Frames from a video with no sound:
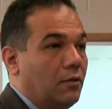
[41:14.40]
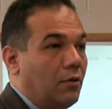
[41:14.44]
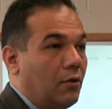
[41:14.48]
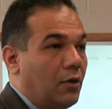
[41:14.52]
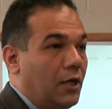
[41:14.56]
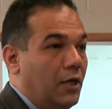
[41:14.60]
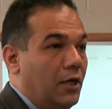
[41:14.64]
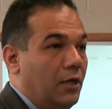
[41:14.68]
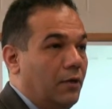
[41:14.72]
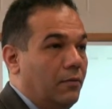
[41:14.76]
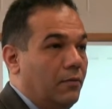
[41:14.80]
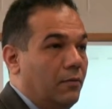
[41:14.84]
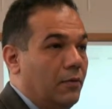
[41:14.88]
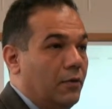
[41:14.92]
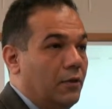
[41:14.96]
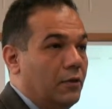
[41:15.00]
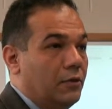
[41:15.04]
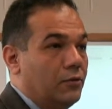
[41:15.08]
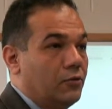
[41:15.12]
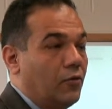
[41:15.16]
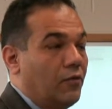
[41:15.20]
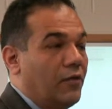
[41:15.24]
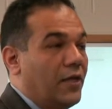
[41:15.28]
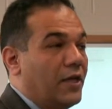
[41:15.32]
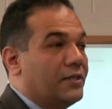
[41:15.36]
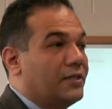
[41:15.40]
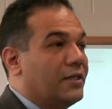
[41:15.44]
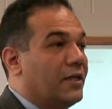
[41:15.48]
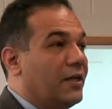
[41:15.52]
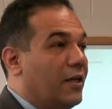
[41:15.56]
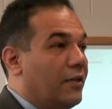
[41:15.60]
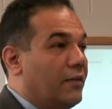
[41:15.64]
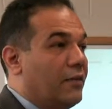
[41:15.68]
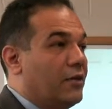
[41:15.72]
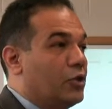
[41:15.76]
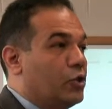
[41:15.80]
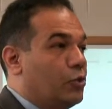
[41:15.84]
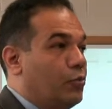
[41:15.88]
Okay? So that's
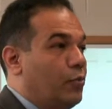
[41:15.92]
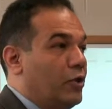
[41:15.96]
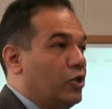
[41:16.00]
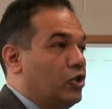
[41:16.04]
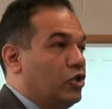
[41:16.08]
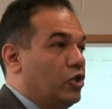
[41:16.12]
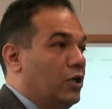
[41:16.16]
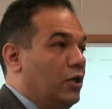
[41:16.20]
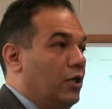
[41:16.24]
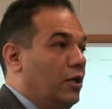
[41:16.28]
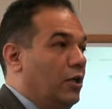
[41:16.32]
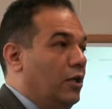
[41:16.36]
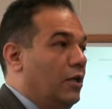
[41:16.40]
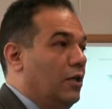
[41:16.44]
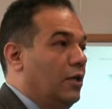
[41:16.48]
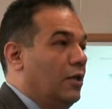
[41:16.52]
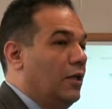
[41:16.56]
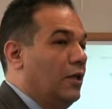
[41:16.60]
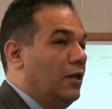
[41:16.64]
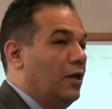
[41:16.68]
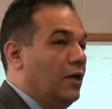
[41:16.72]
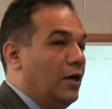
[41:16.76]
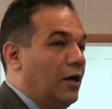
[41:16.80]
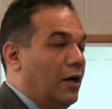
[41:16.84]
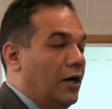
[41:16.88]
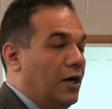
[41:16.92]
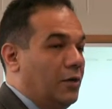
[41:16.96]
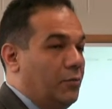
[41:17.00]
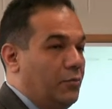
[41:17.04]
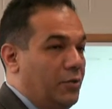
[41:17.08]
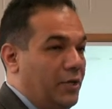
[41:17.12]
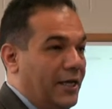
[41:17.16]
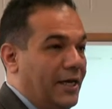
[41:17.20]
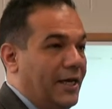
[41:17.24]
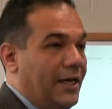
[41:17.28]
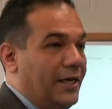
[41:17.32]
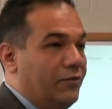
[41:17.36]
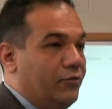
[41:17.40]
another special
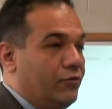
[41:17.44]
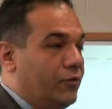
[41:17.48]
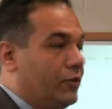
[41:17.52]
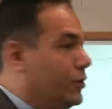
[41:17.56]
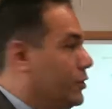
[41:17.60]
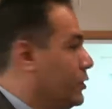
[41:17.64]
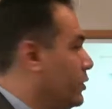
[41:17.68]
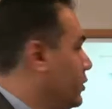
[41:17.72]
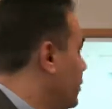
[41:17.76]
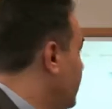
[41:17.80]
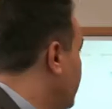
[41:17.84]
IP address.